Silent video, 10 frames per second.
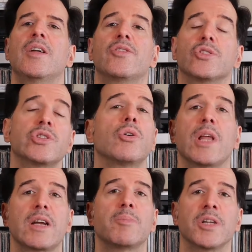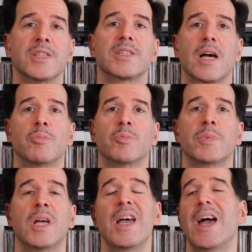There's no let up on this album.
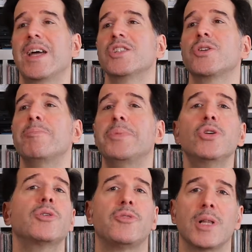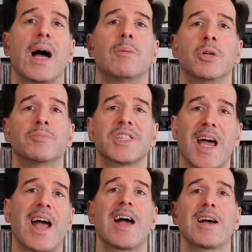And it's a beautiful album to
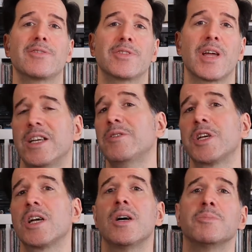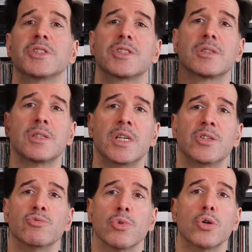have. And it even comes
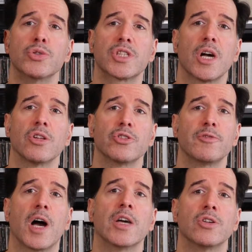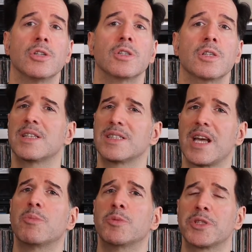in rose-colored vinyl. This
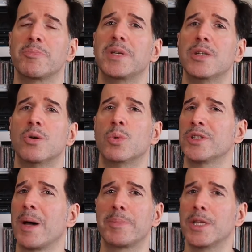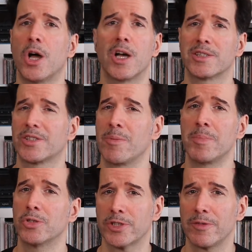album's appeal will not be lost on
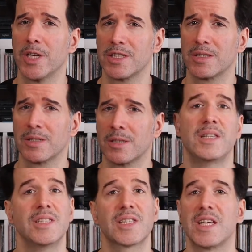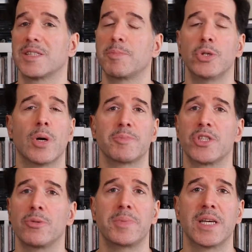most of us. And these guys blew up
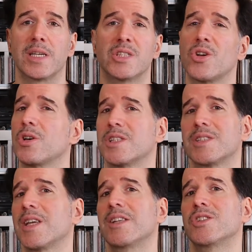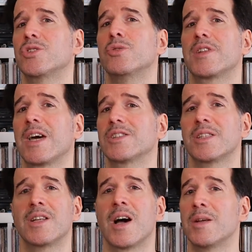so big, it's hard to say that
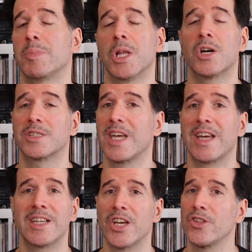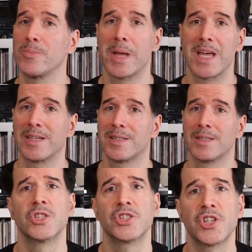2009 belonged to any other band.
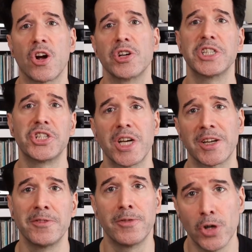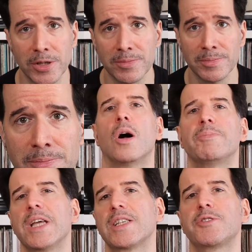Sorry, Chickenfoot.
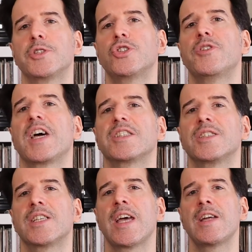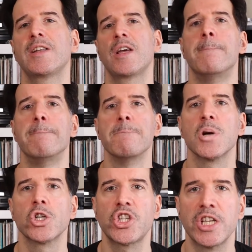Up next for 2010,
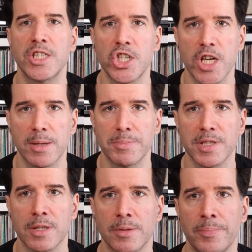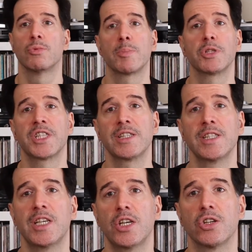Merchant Ships,
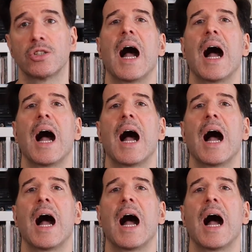represented here.